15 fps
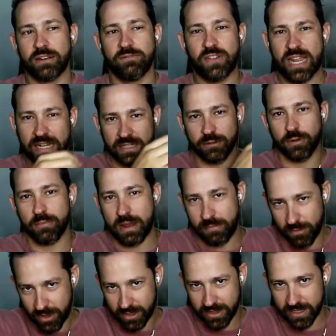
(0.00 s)
vaguely
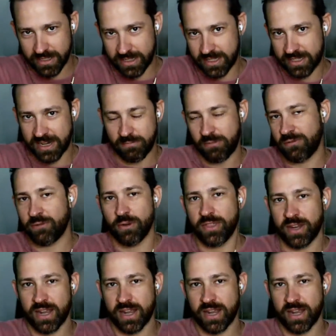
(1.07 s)
remembering things he said before that